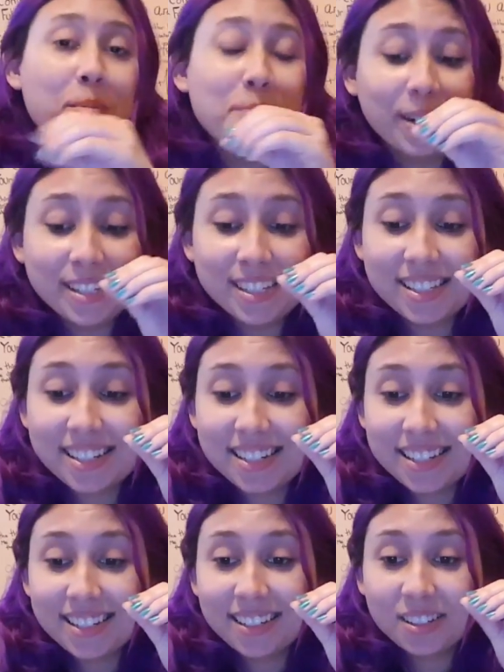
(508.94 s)
But
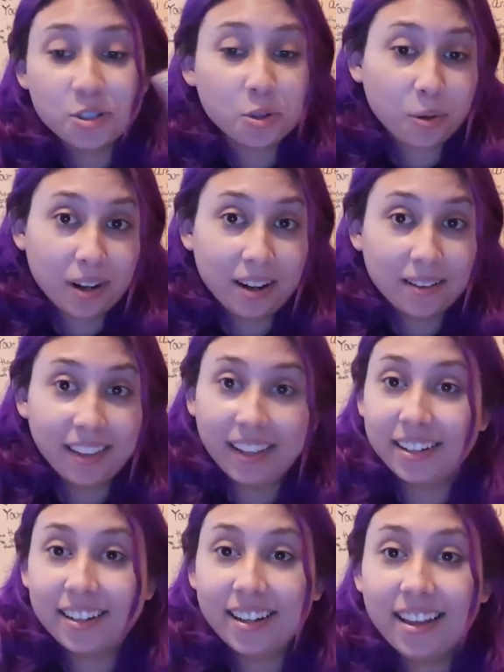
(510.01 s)
Jorah,
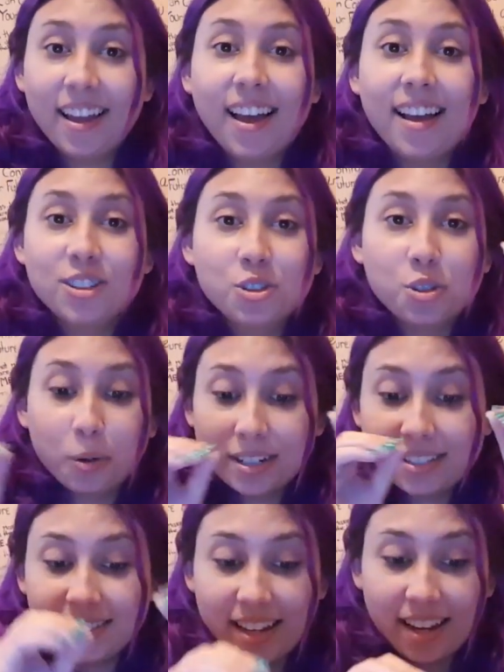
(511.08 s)
like,
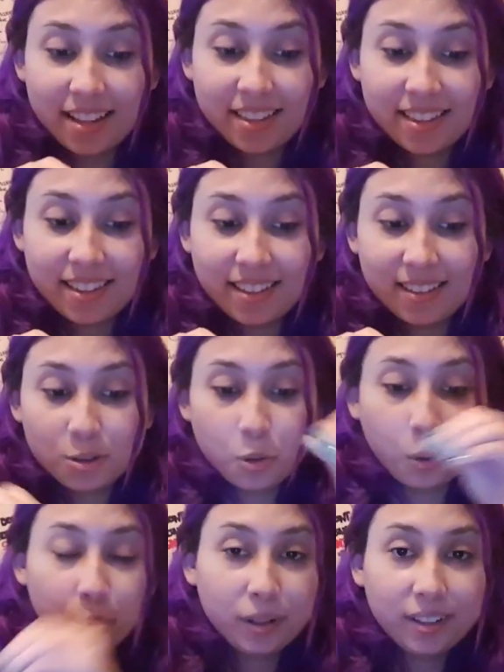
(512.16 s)
Jorah's death
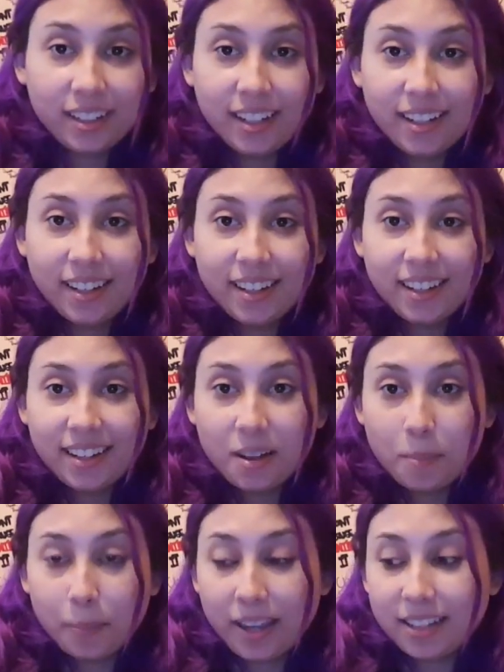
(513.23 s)
totally
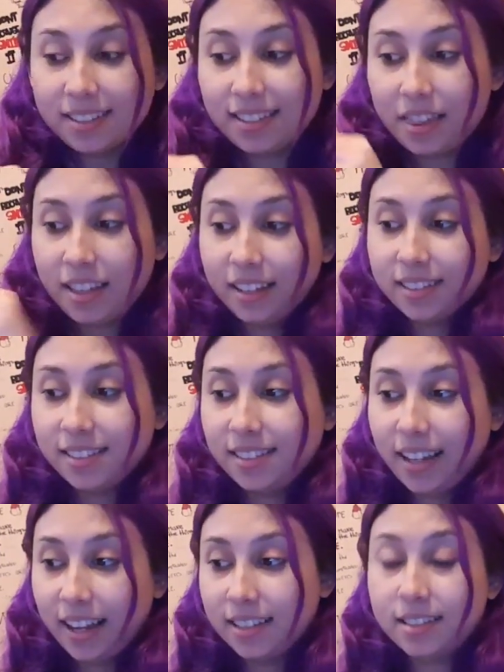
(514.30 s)
makes Theon's
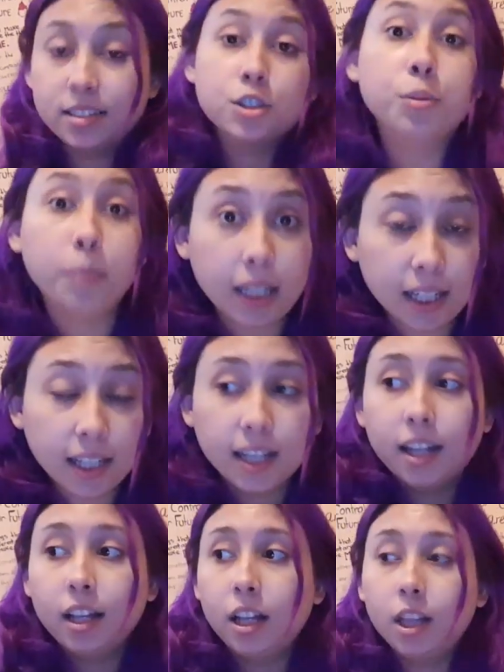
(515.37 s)
death to me
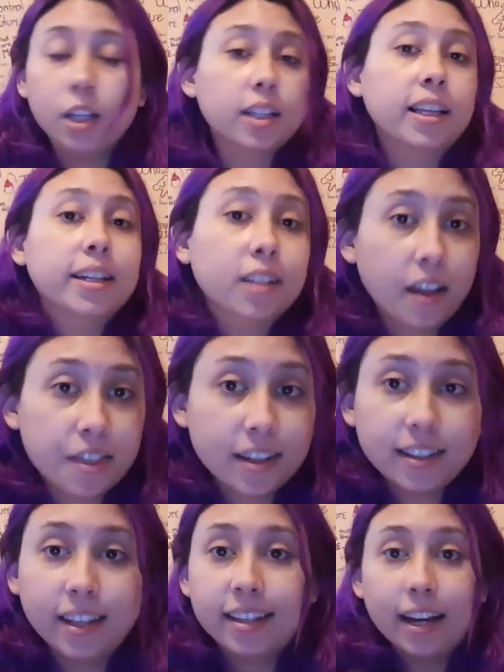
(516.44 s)
look like
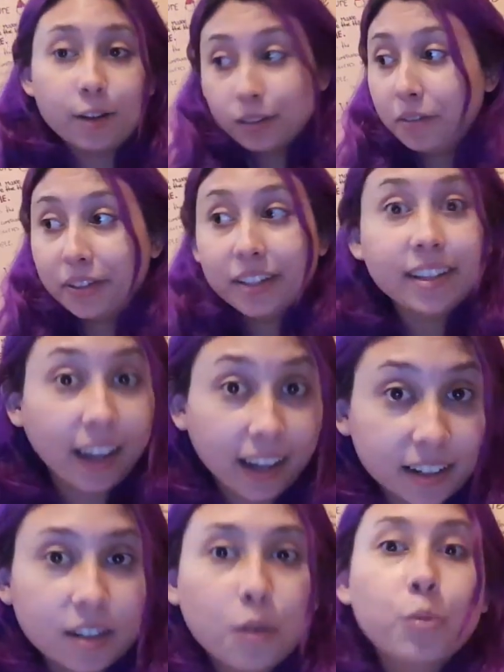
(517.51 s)
nothing. Like, I don't even
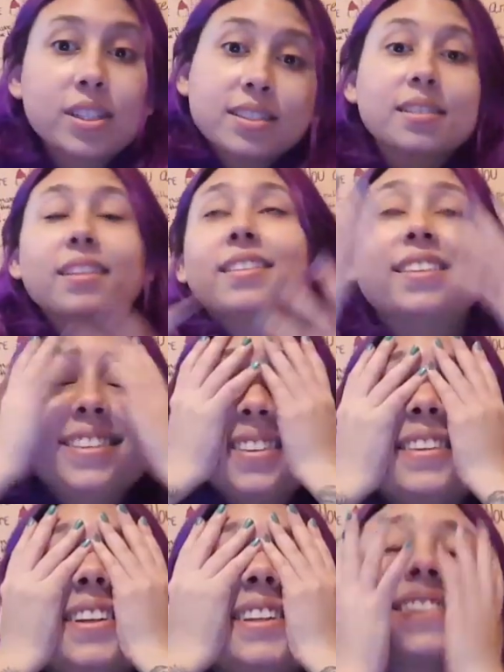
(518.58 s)
care, which
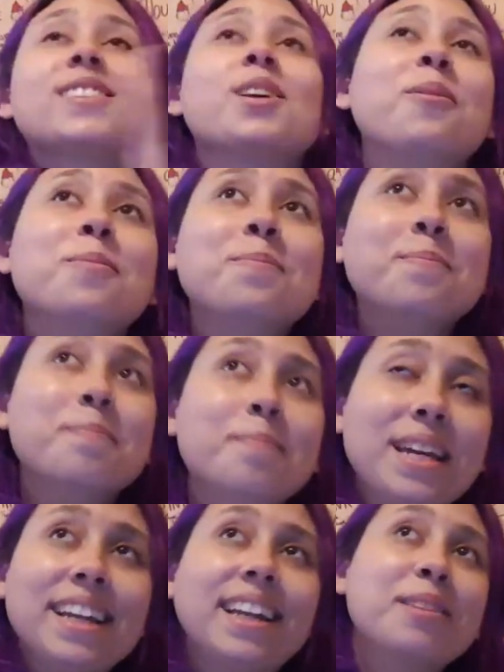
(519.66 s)
it's so
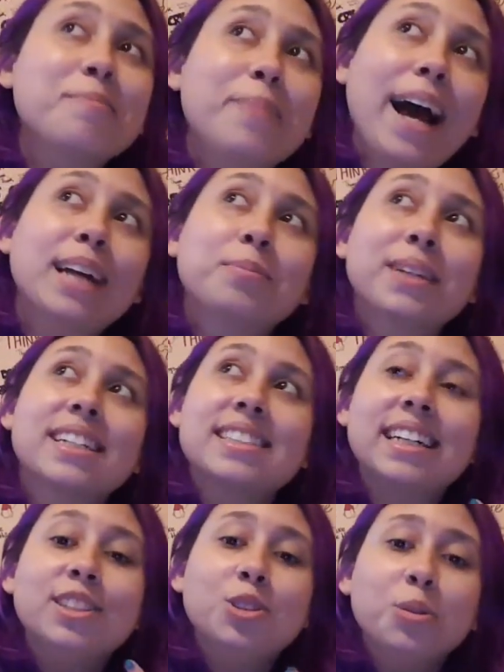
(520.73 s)
mean and bad, because
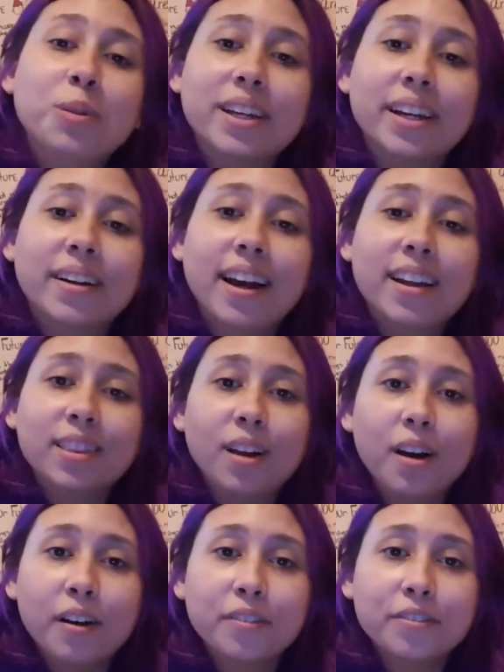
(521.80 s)
I do care. I
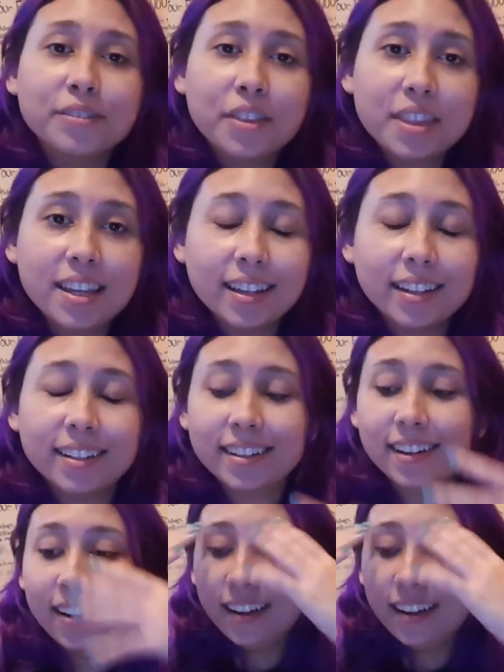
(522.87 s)
love Theon.